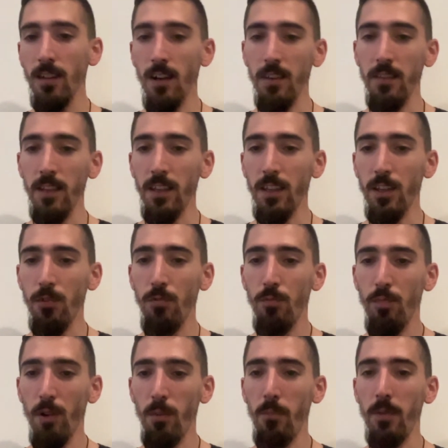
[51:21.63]
I think you
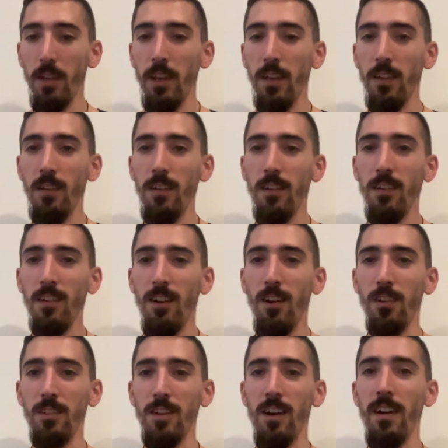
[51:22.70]
probably
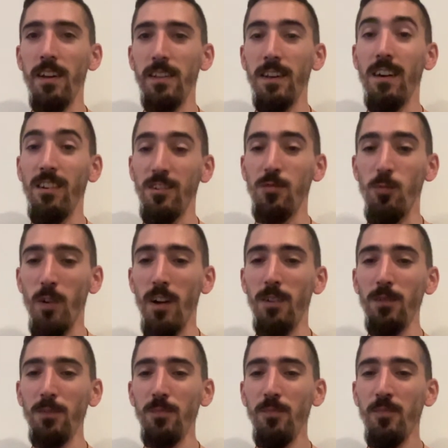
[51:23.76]
are tired as
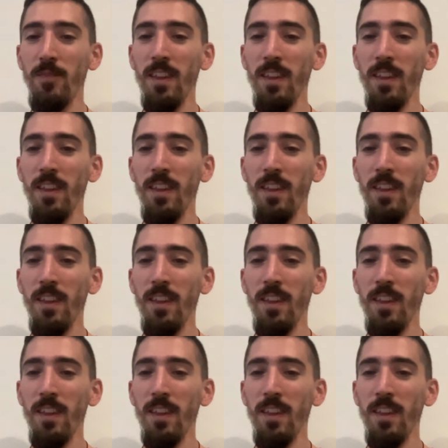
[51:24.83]
well.